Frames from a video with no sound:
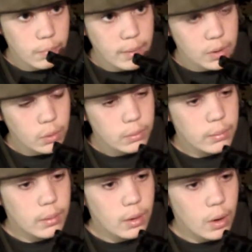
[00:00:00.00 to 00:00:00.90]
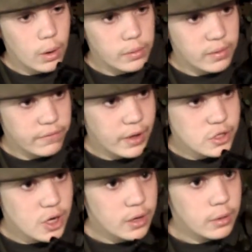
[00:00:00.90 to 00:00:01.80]
metal are the
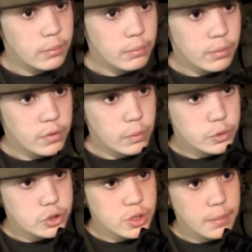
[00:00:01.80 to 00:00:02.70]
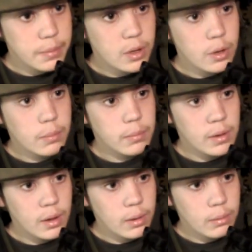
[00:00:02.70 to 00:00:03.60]
flash hider. This orange tip here
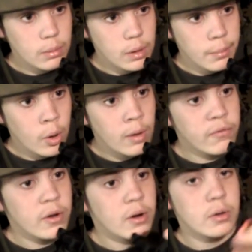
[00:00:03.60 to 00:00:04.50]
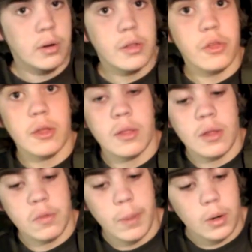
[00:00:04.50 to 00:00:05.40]
can come off, and underneath it,
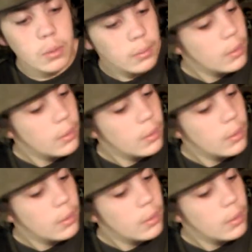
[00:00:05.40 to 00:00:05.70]
it's metal.